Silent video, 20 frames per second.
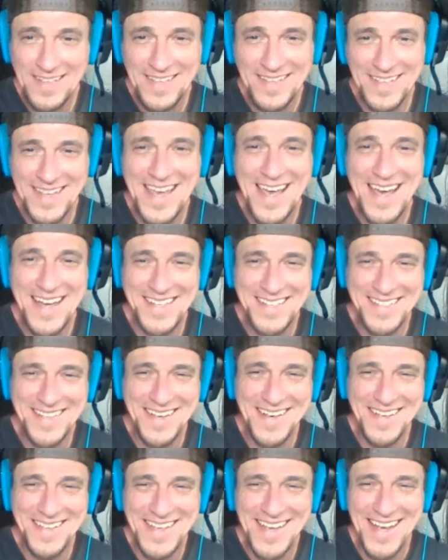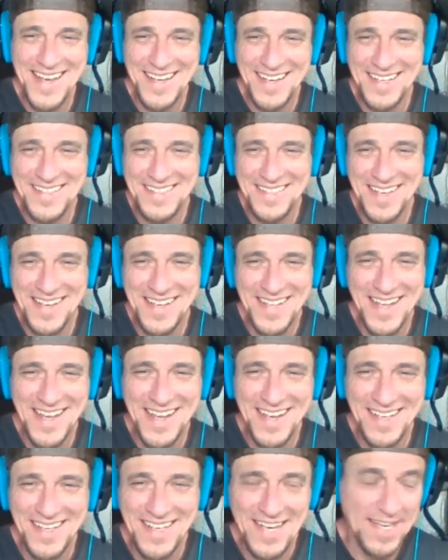Yeah, I saw that. I saw
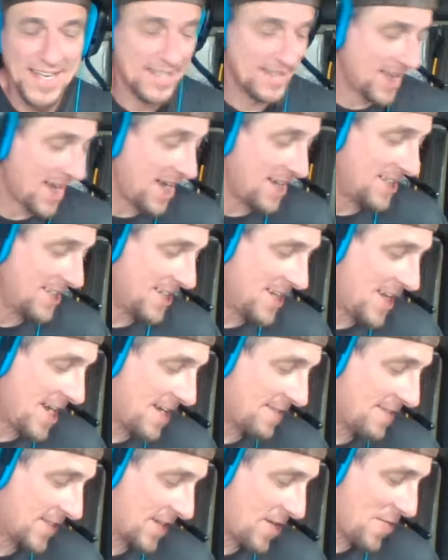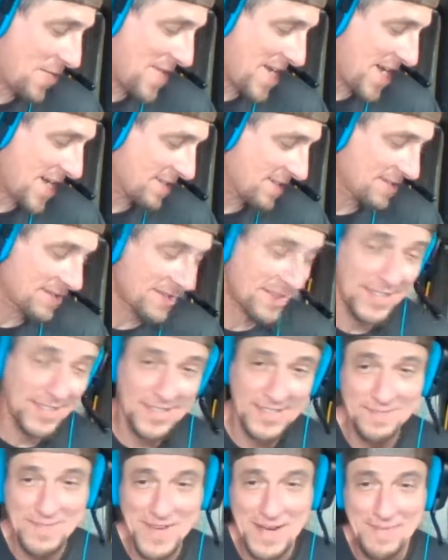that. I did have to go back and look.
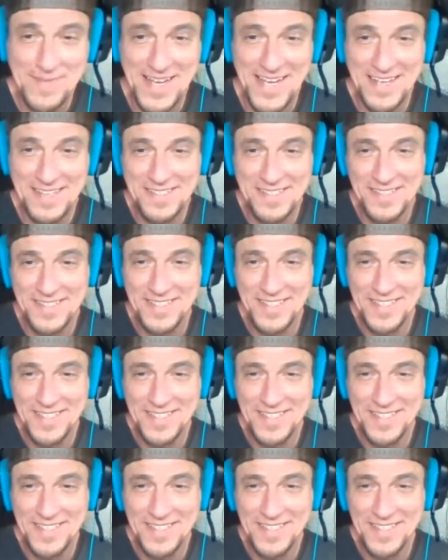It's my bad.